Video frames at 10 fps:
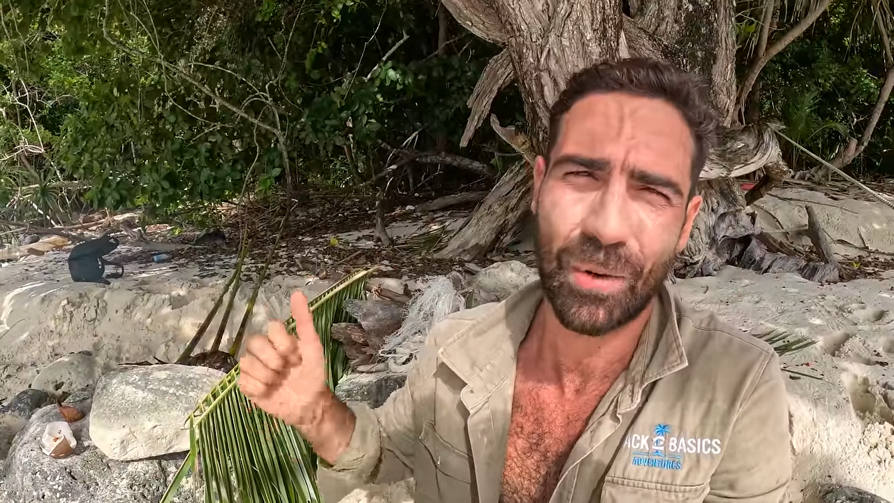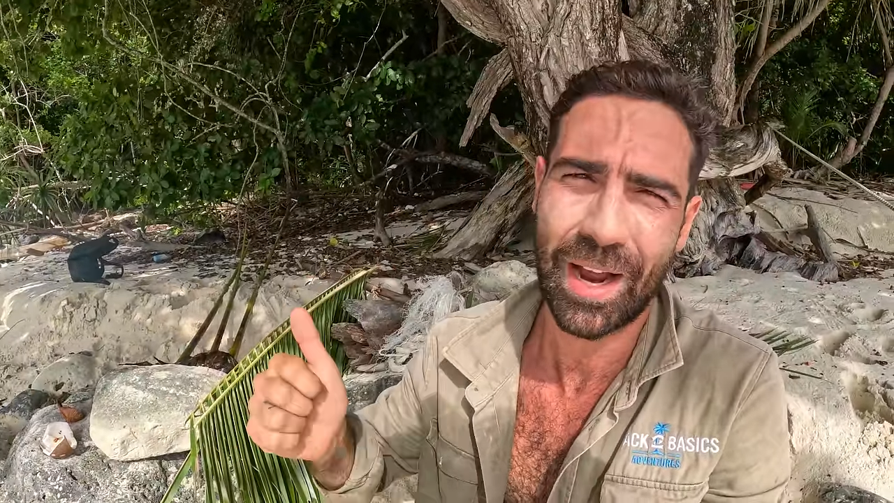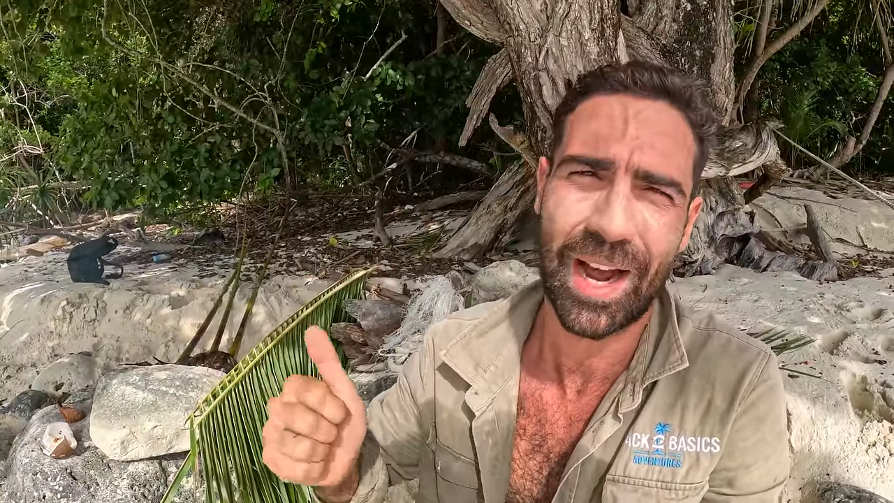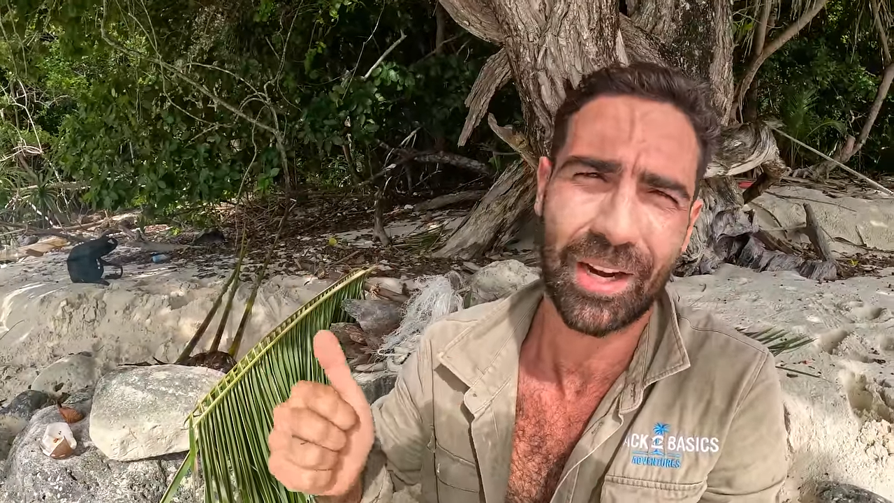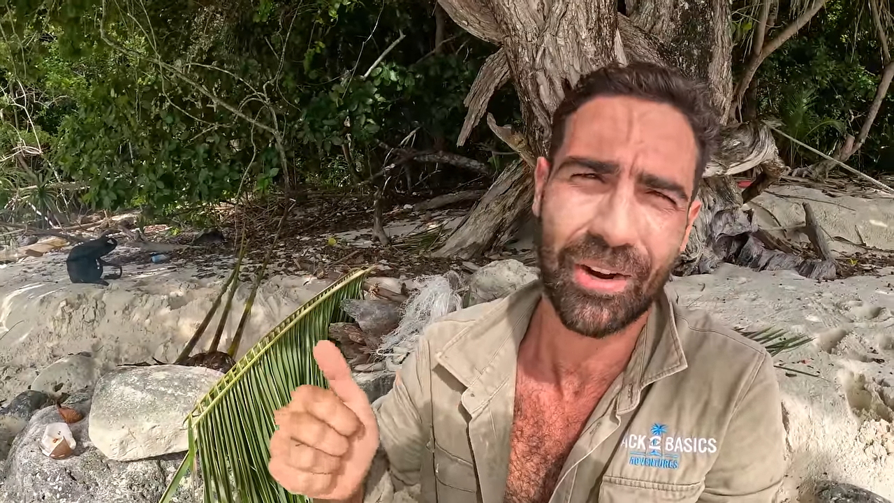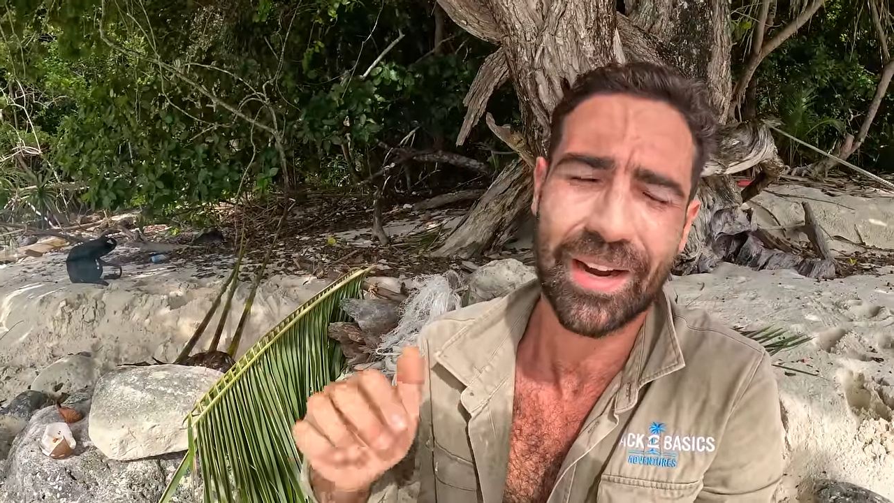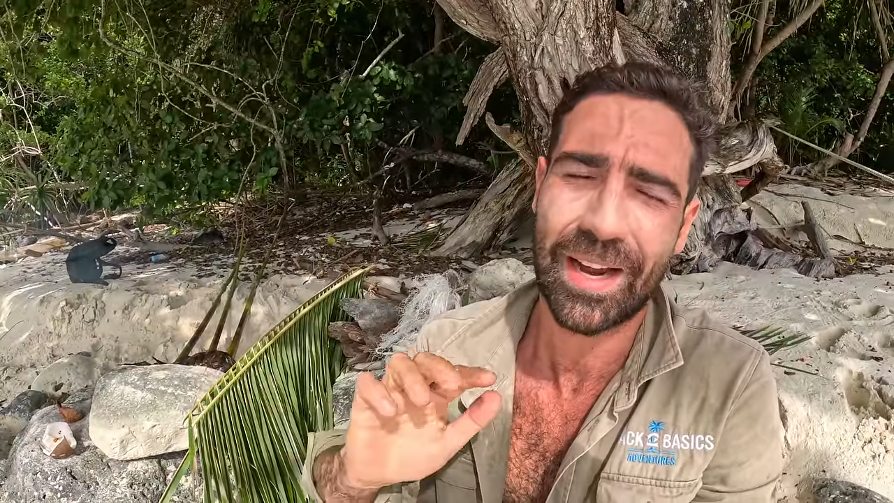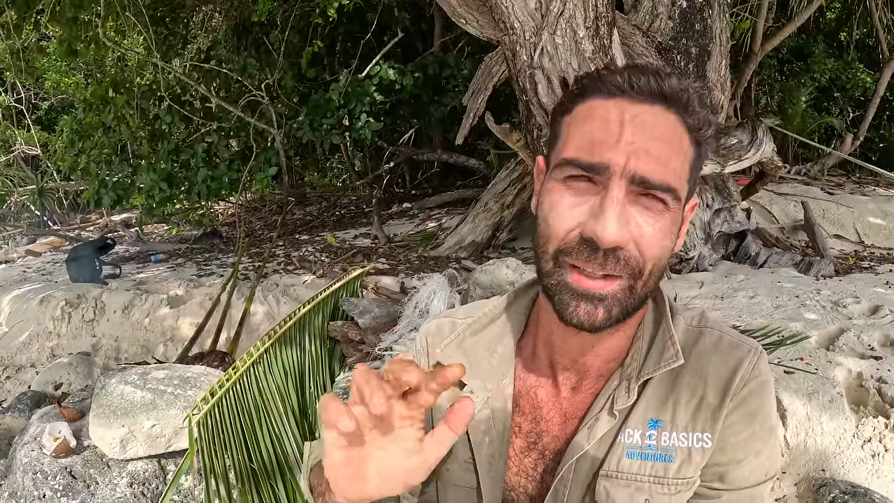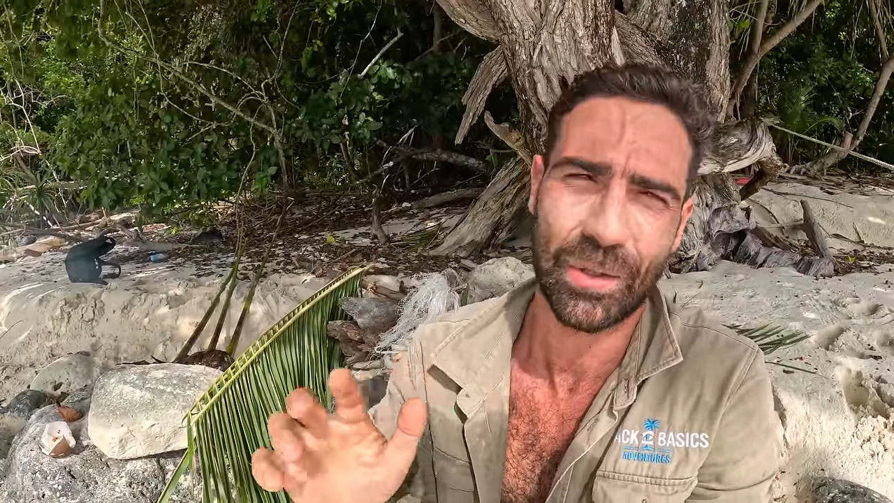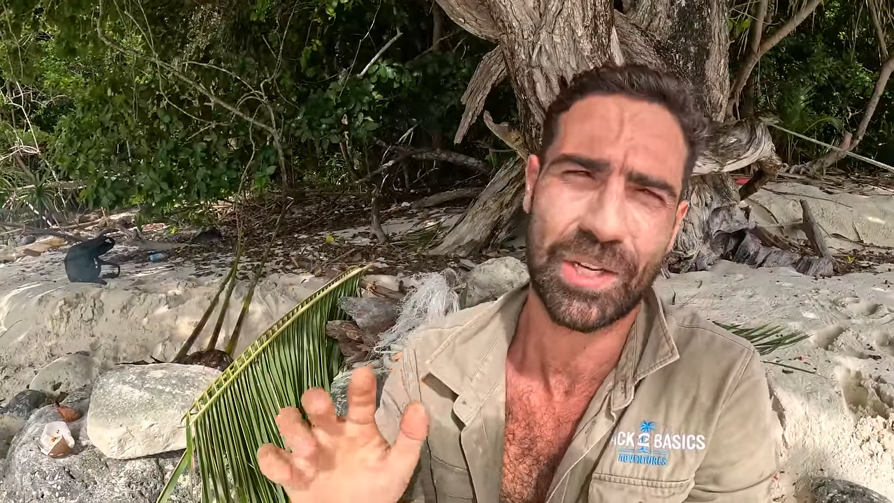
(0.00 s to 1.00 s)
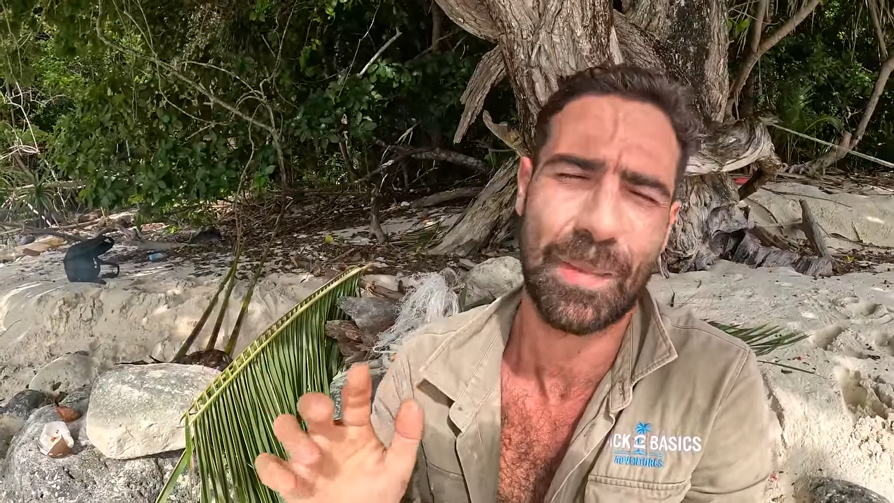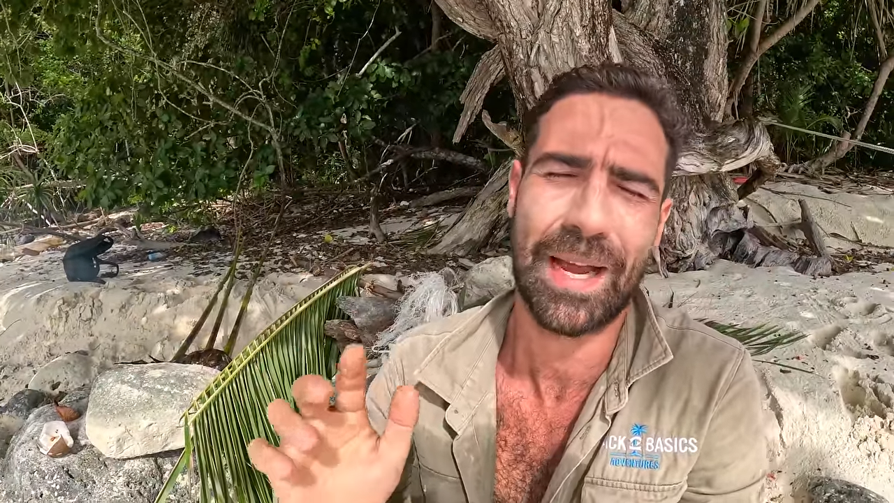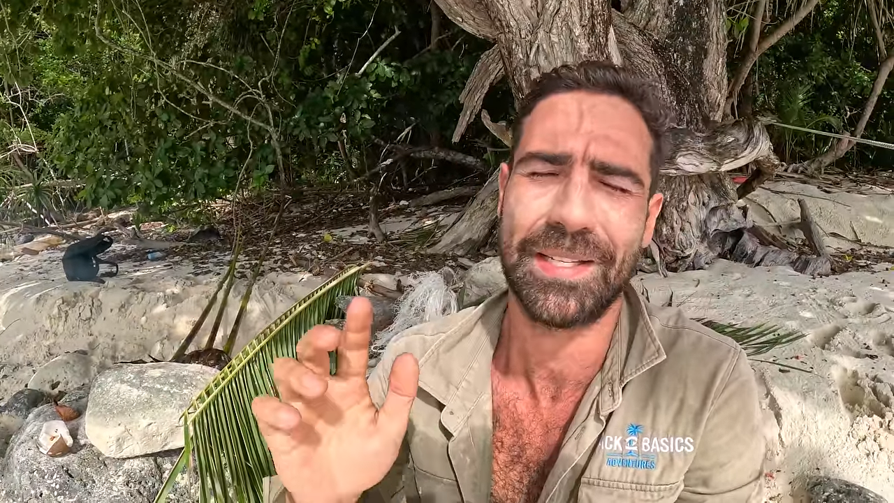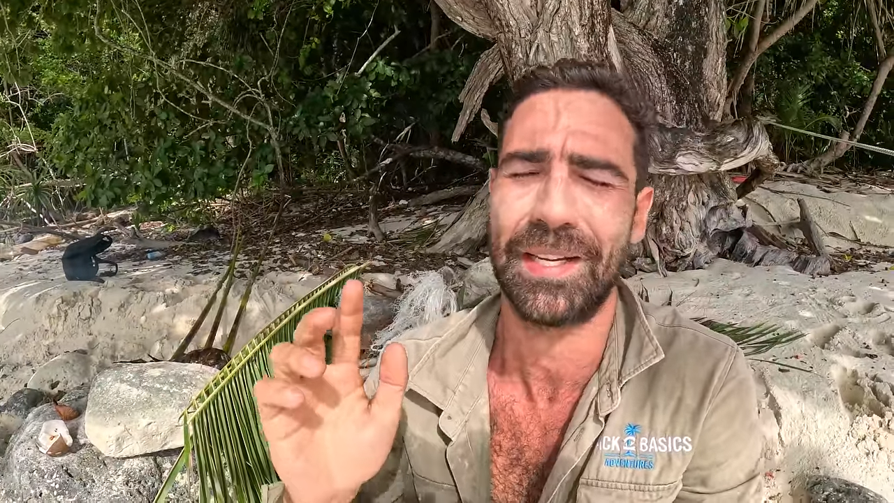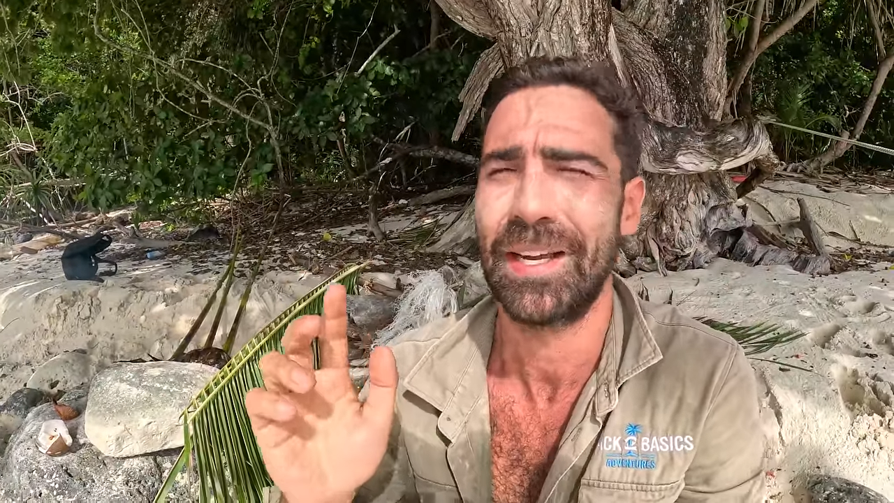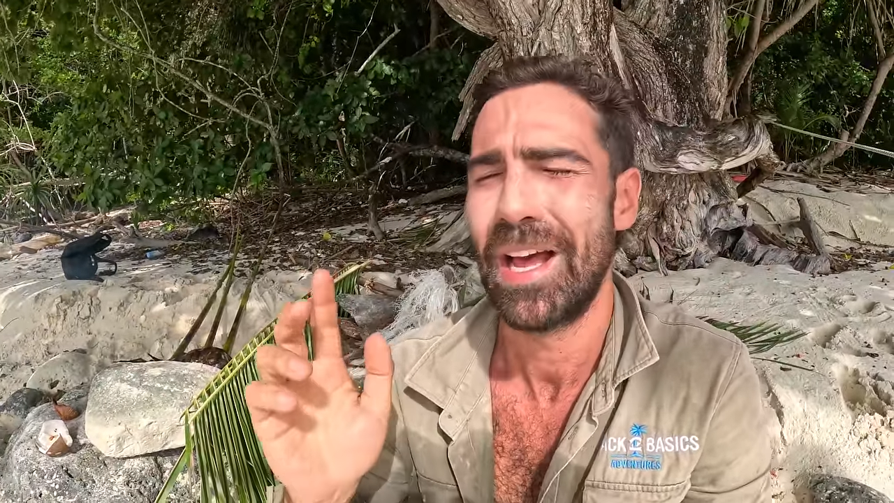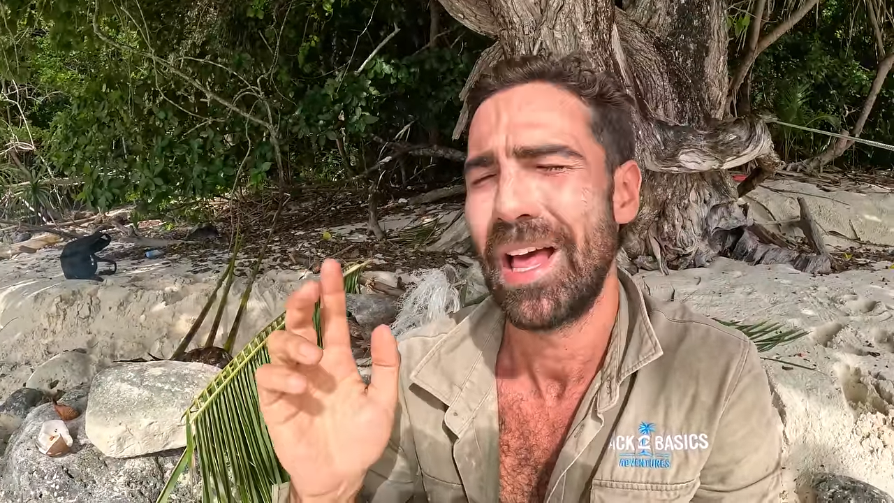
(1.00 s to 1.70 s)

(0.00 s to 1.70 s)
We're hungry and it looks amazing.